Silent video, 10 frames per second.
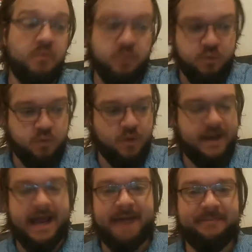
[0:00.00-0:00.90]
what
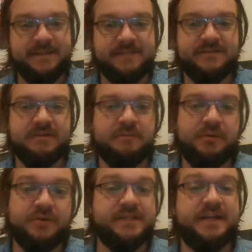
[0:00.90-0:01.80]
happens if someone
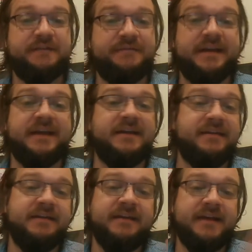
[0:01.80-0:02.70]
pulls out a fan
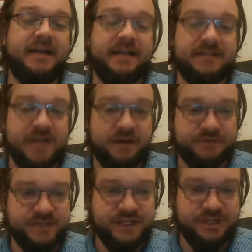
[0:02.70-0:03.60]
and has a
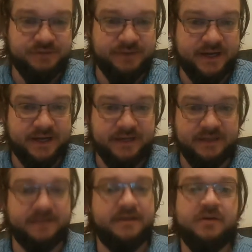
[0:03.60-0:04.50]
conversation behind it,
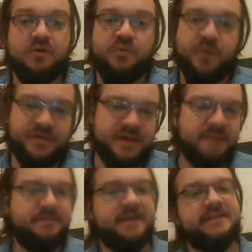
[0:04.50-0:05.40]
what that
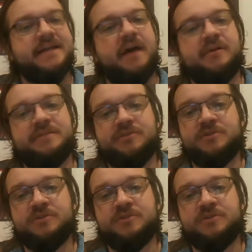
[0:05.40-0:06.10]
means, how it's supposed to be